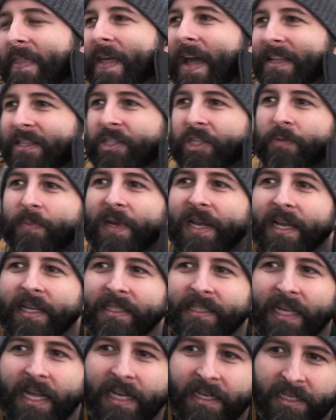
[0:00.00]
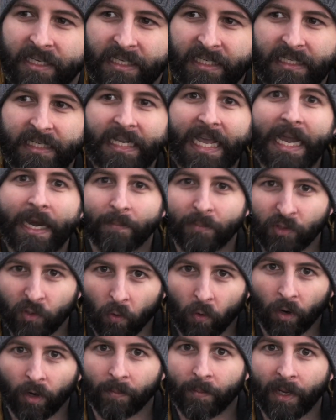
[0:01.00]
that's just because it can
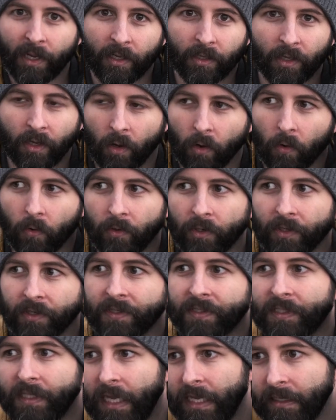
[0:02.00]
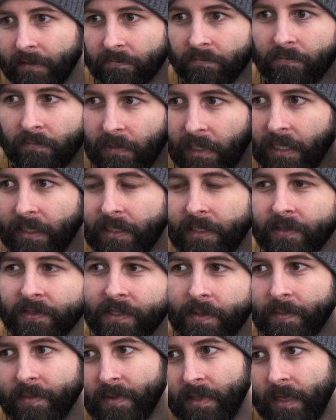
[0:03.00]
absorb odors and kills
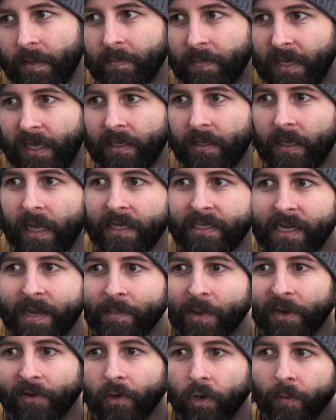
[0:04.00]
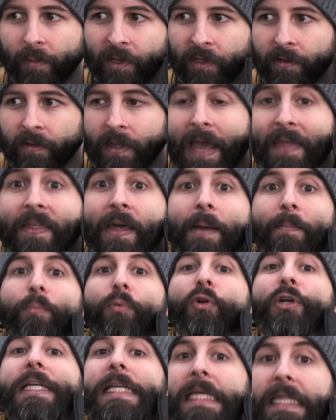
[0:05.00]
them, being antimicrobial, and that it
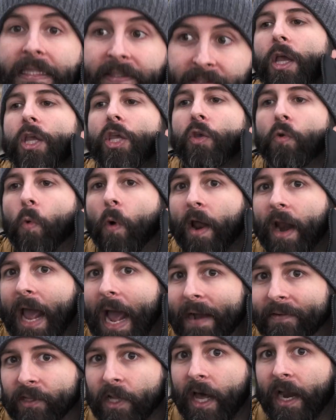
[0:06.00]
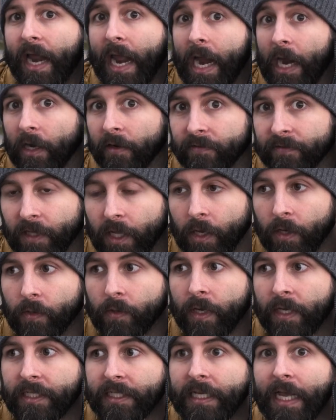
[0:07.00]
breathes. You want to have a lot of
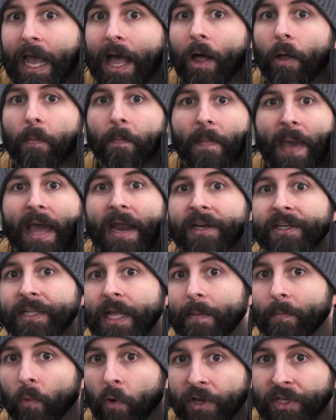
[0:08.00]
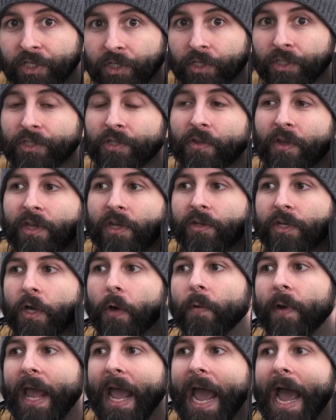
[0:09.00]
airflow to help manage that moisture so that you
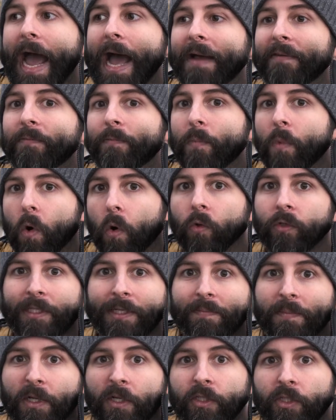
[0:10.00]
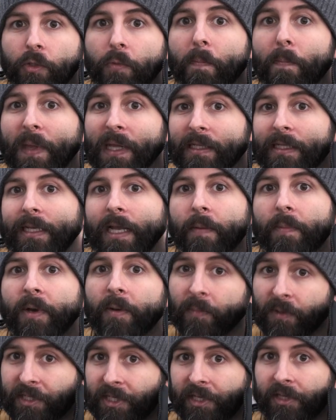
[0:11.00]
don't have mold and mildew building up in a
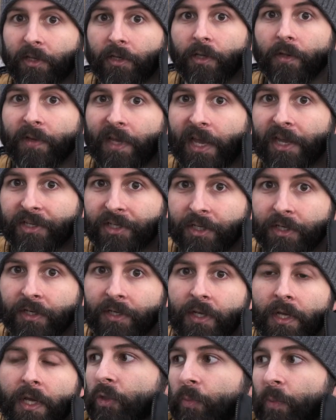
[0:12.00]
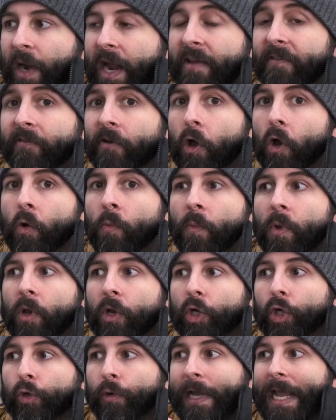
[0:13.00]
particular location. Spray foam
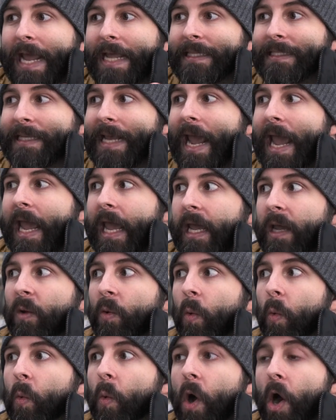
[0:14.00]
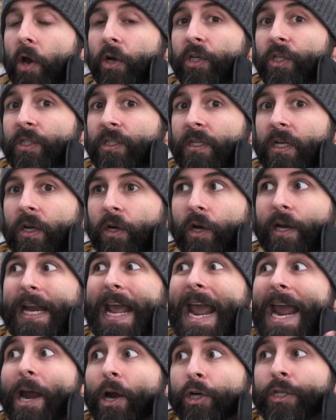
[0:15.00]
creates a water or an
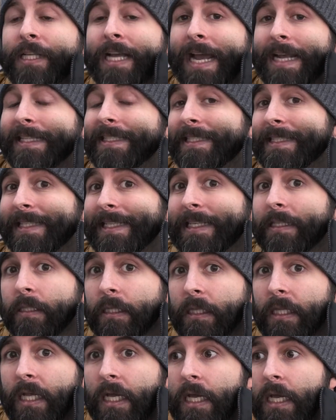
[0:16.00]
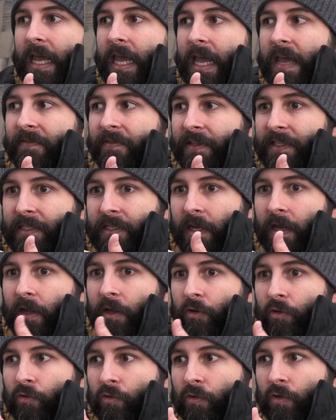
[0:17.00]
airtight seal. If it's
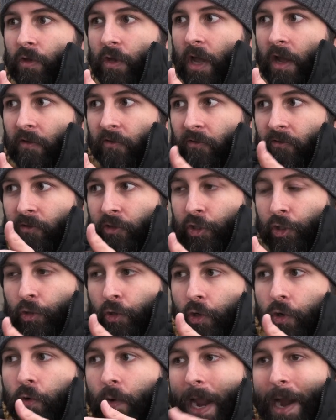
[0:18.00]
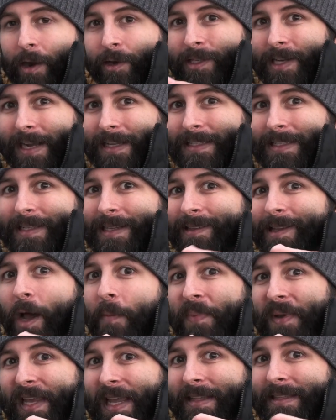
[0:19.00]
a true airtight seal
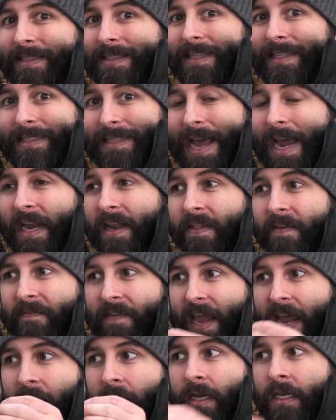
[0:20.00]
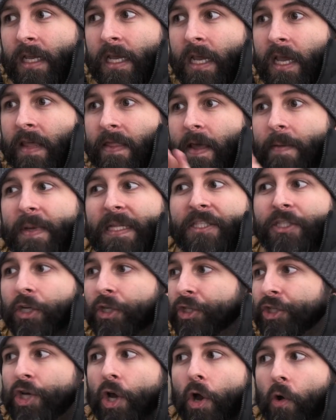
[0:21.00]
up against the side of the van, that means
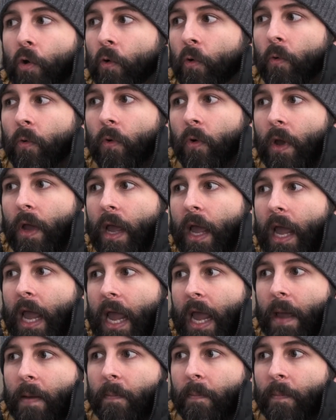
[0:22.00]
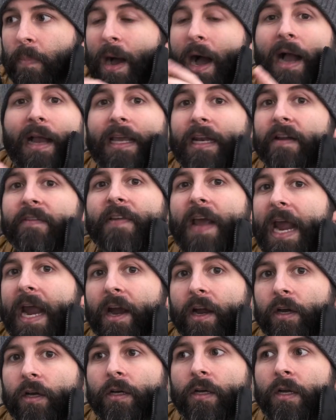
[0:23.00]
there's no pocket of
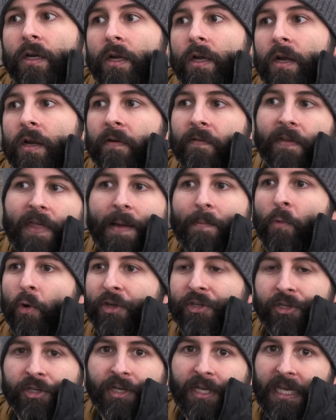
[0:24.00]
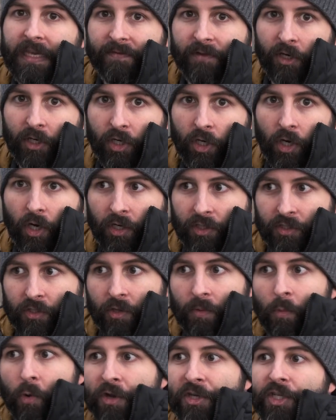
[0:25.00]
air for that moisture to even occur. So
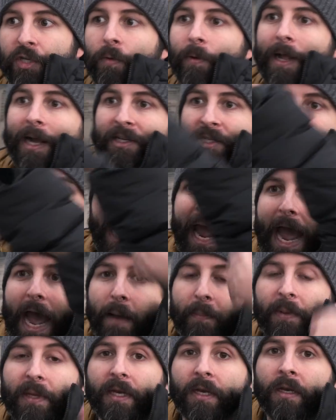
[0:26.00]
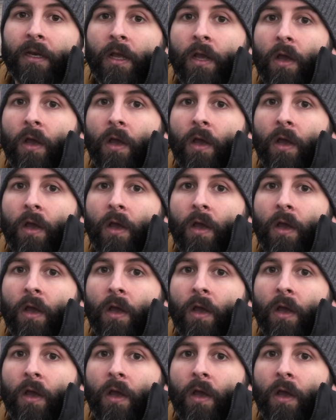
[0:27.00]
the moisture will actually happen